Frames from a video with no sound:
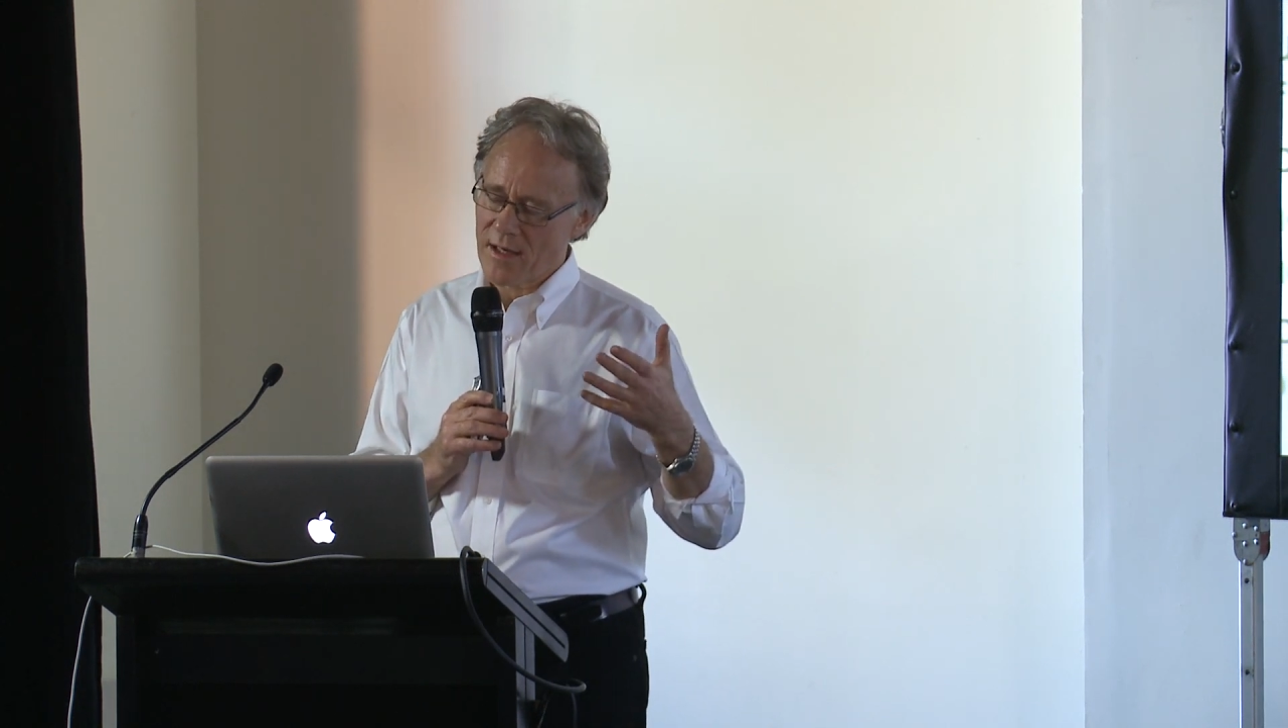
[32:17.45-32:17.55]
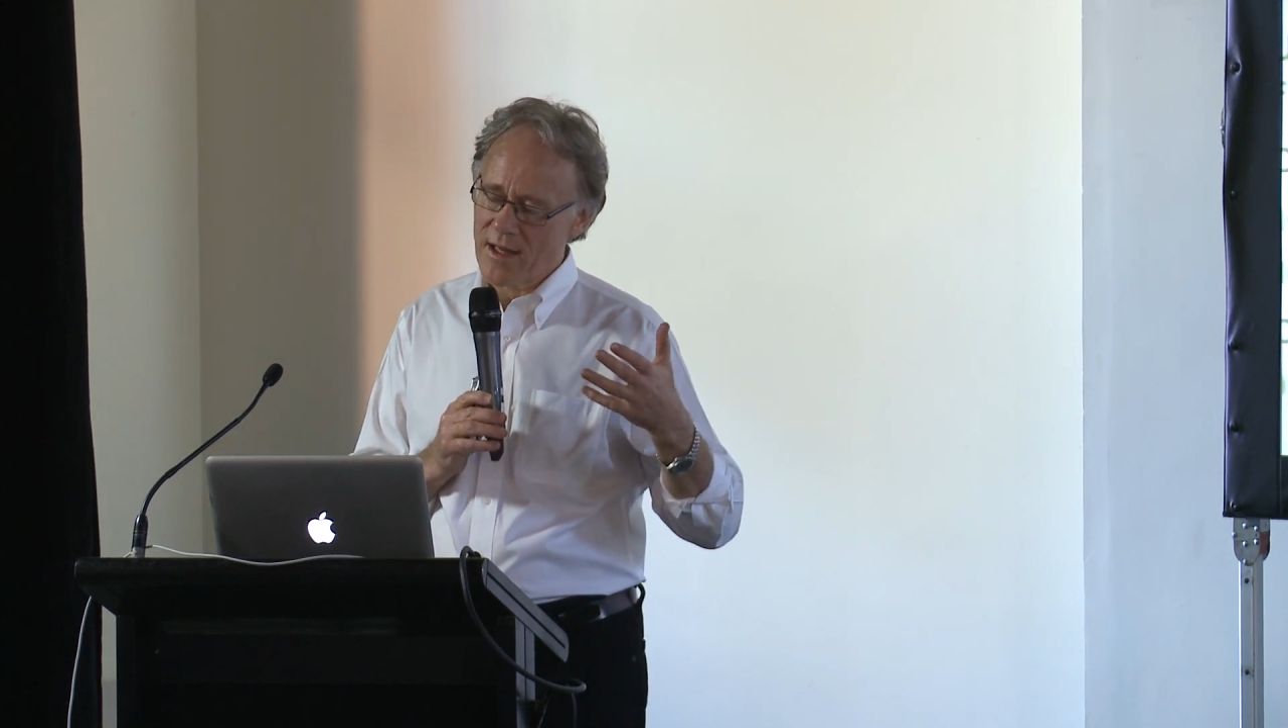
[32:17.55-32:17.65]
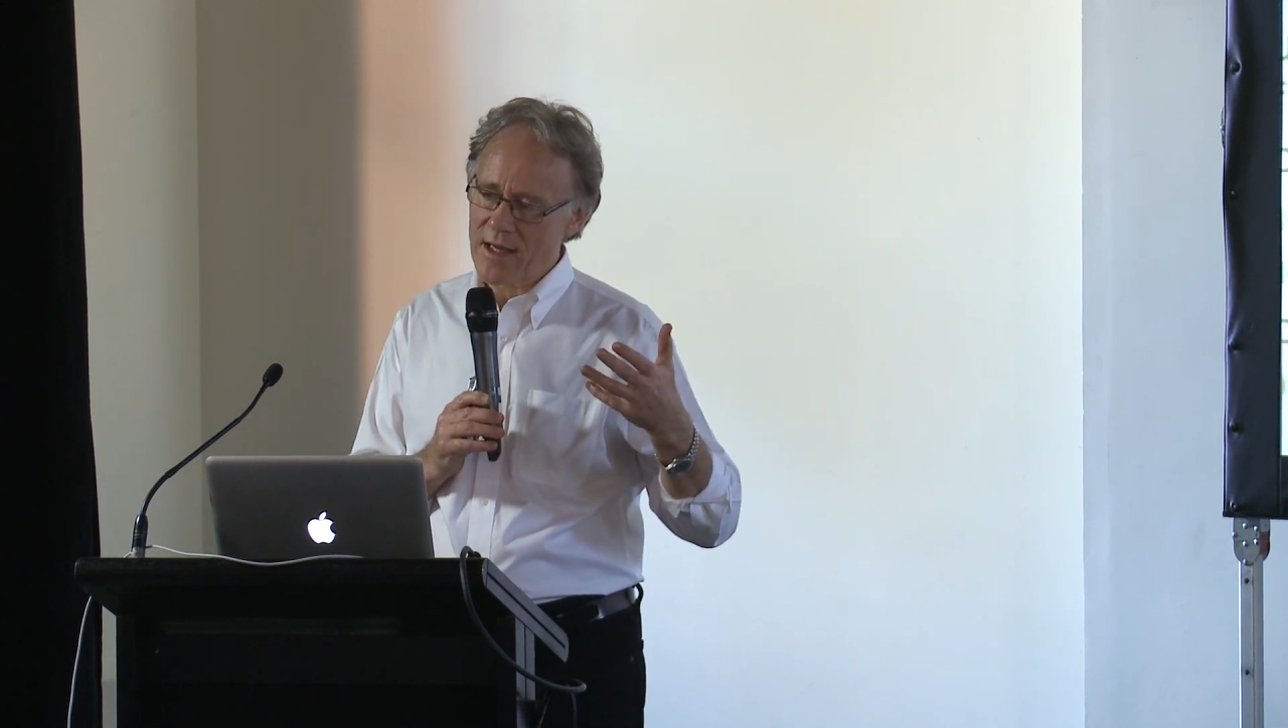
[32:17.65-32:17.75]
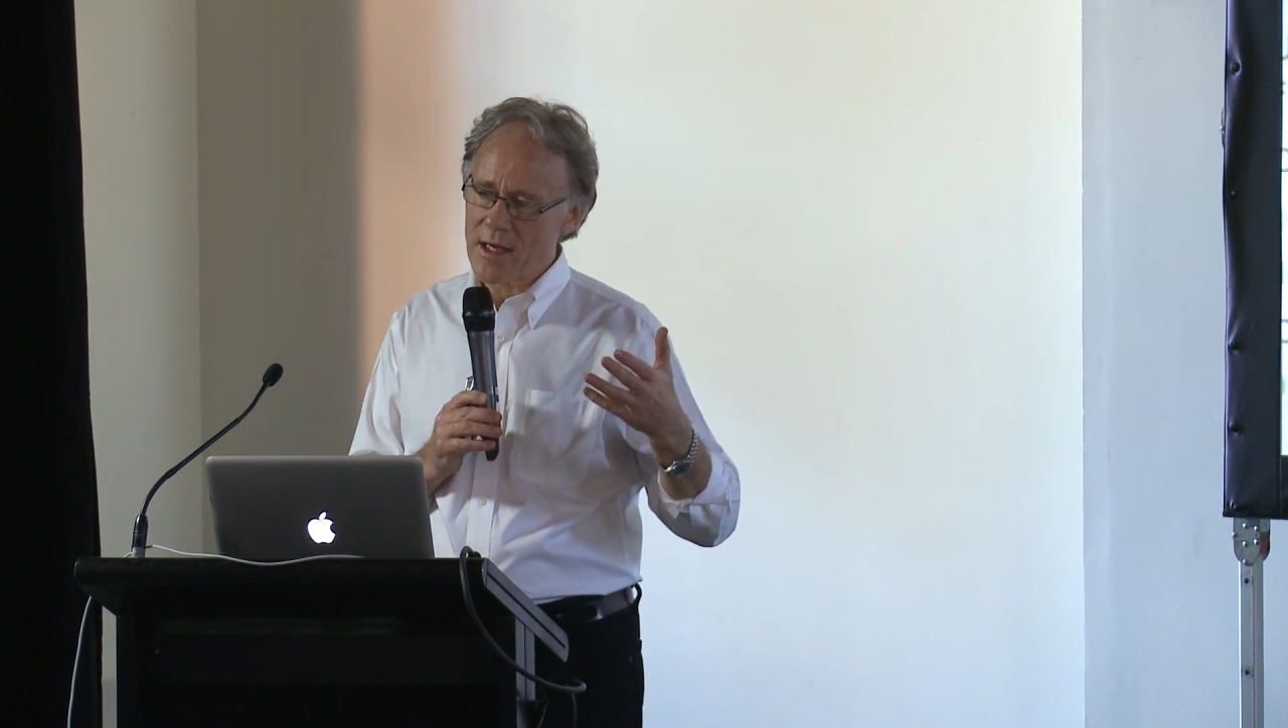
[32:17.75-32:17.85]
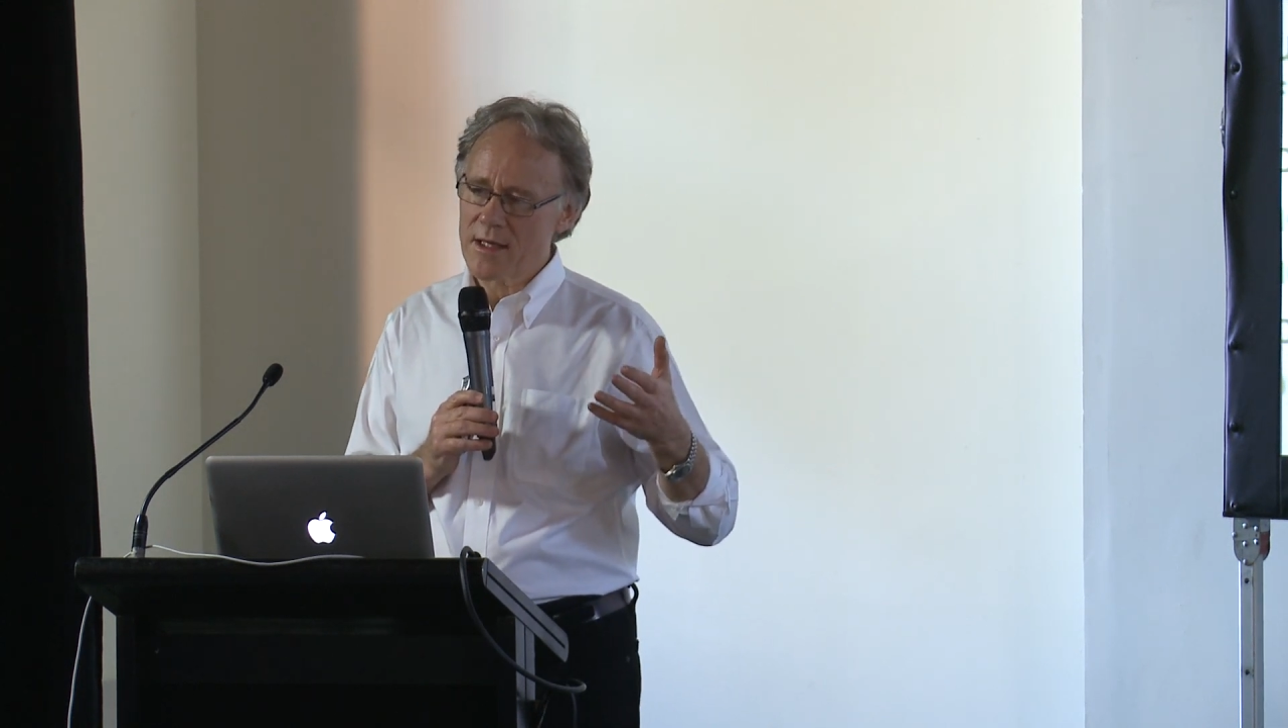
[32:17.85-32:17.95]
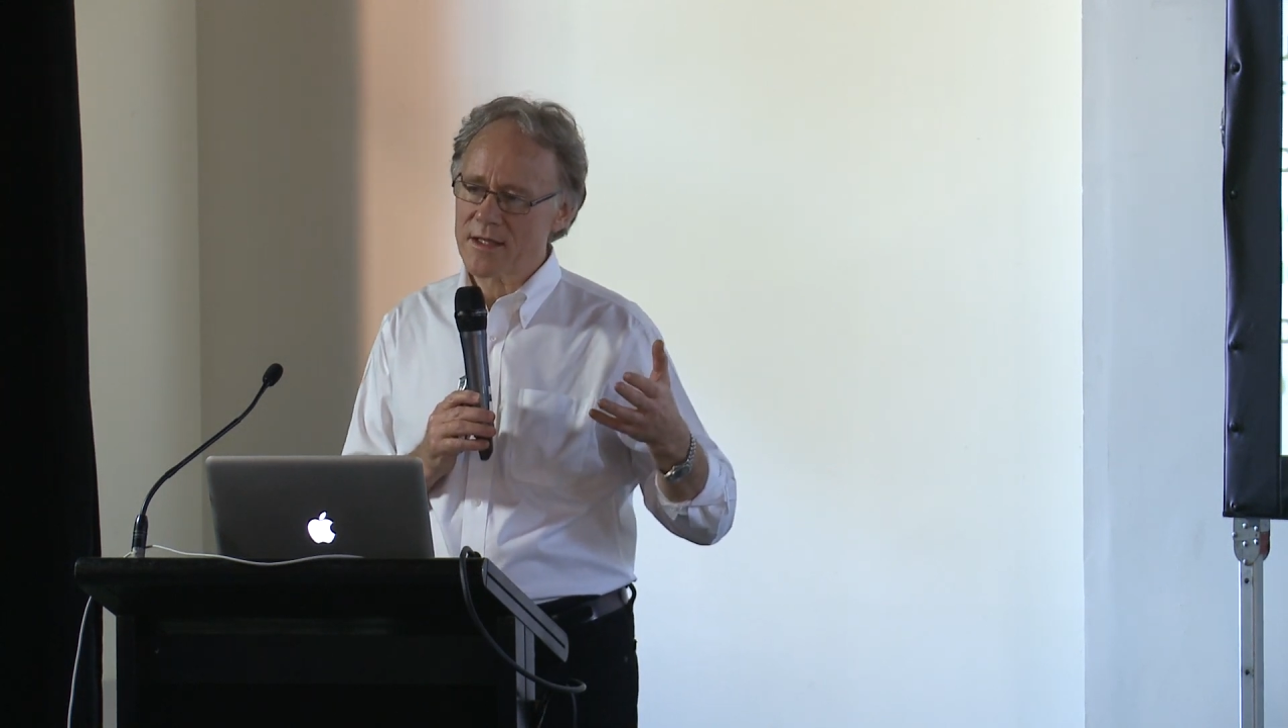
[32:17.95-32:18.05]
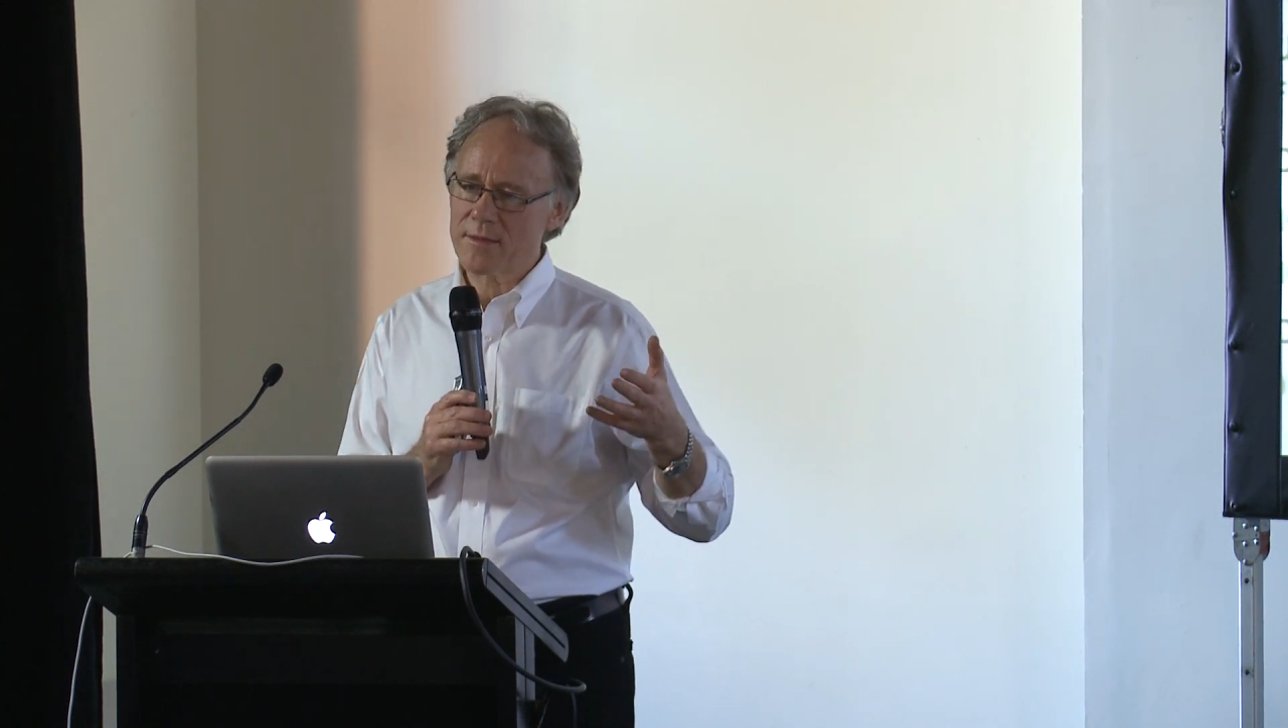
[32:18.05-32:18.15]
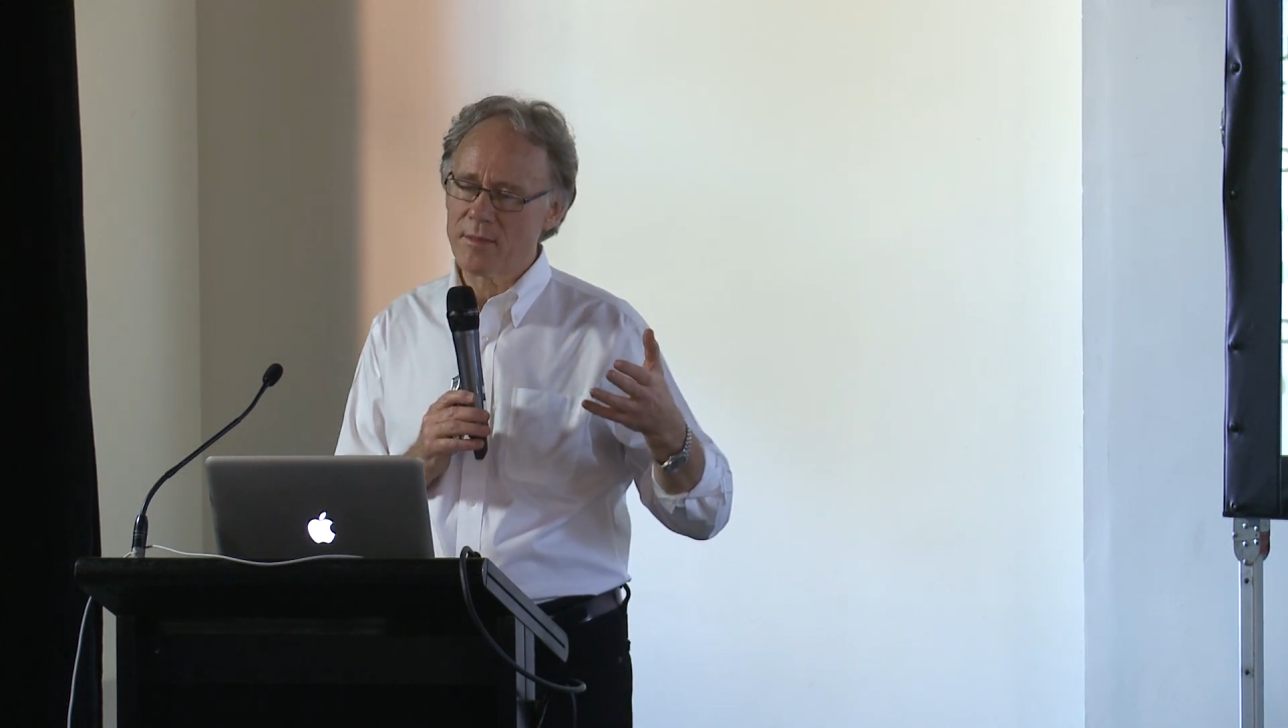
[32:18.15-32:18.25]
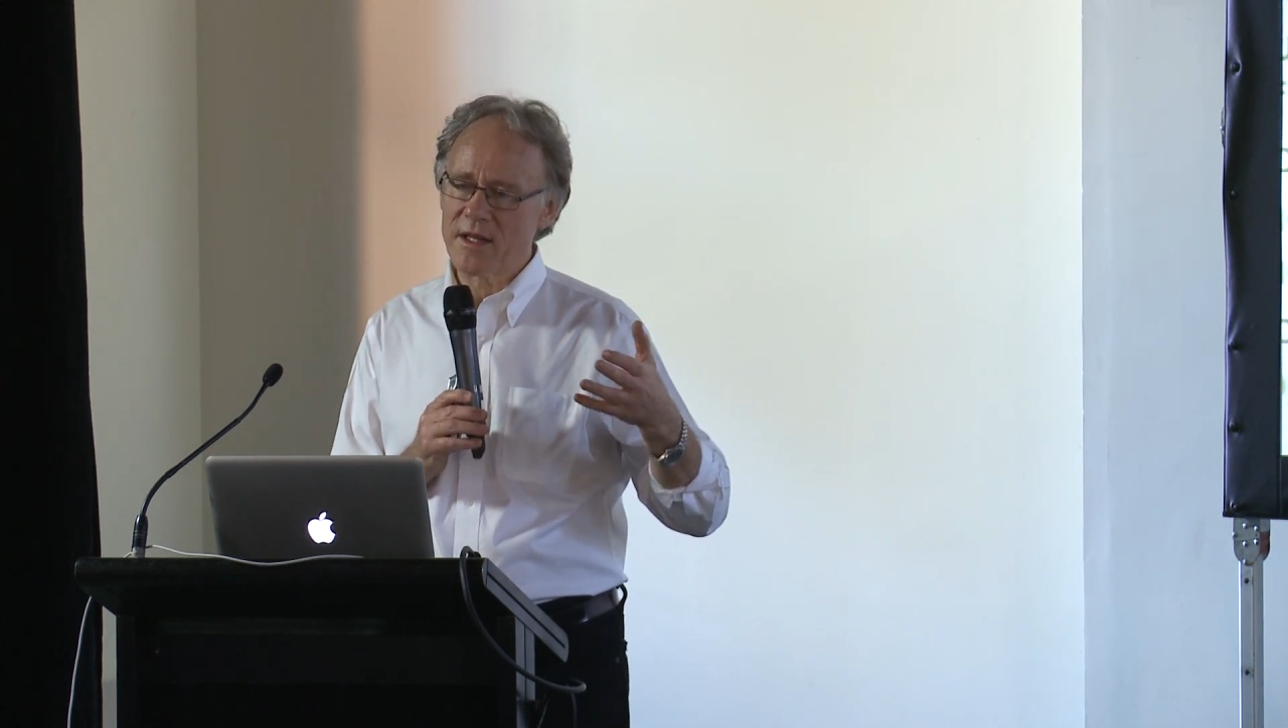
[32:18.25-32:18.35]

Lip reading: like us,